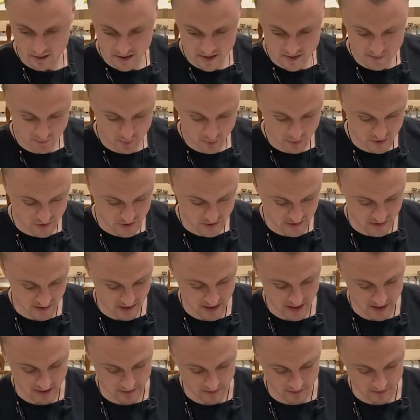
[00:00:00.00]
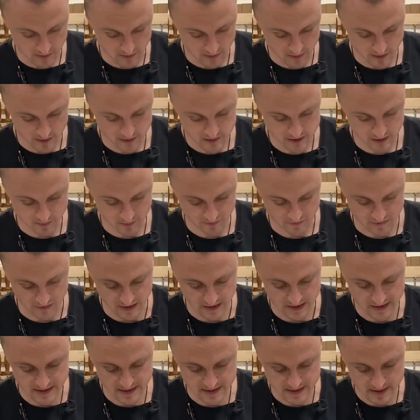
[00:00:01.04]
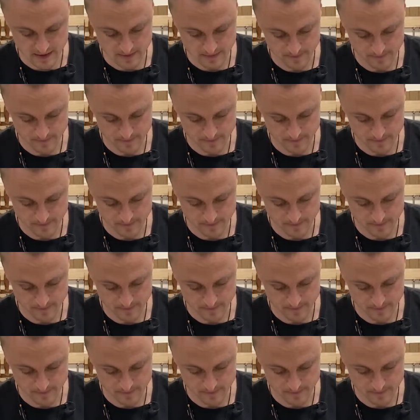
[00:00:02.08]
is put together on top of the lid.